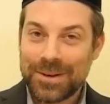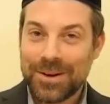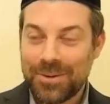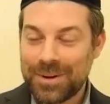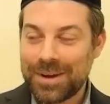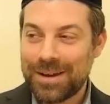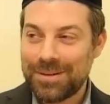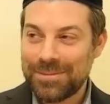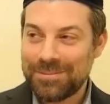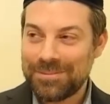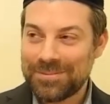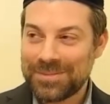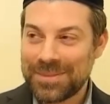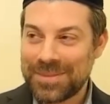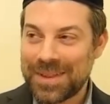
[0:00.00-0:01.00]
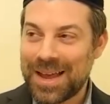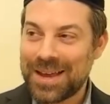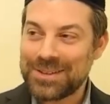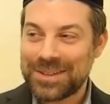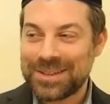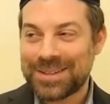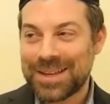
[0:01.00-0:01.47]
Okay. I
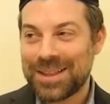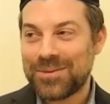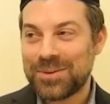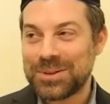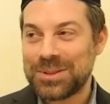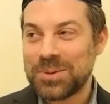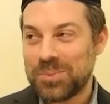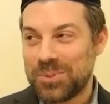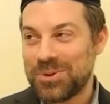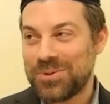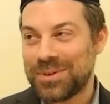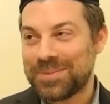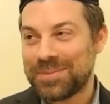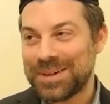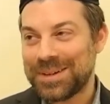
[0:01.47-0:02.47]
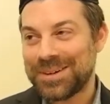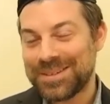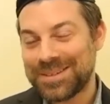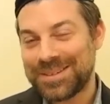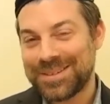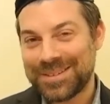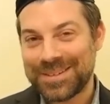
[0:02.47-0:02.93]
should tell everyone to prove it
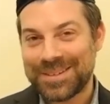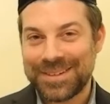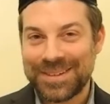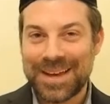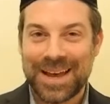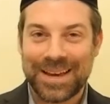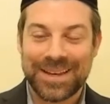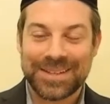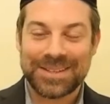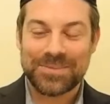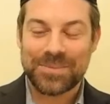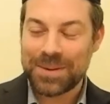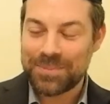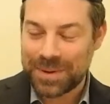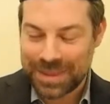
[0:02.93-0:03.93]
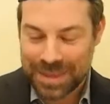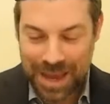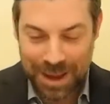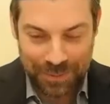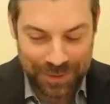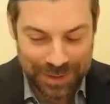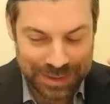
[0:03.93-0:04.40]
because I guess it might be the
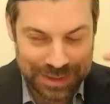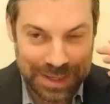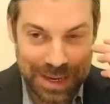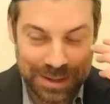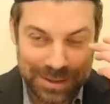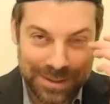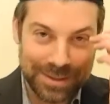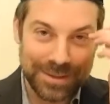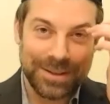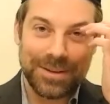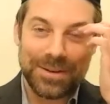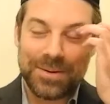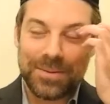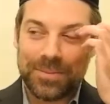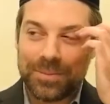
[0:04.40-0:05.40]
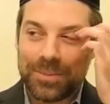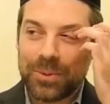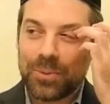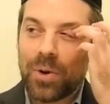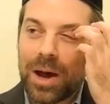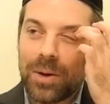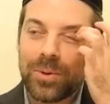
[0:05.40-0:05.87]
obvious guess.
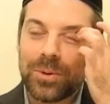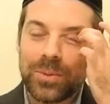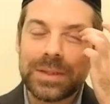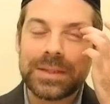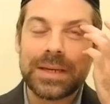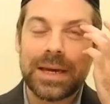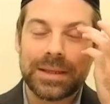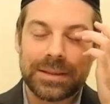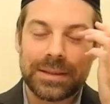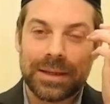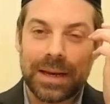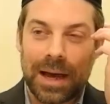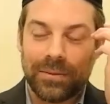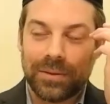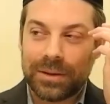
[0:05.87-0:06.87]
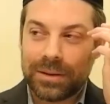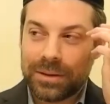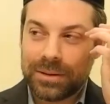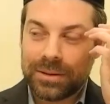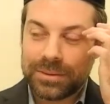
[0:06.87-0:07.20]
But why would we say it's a novel?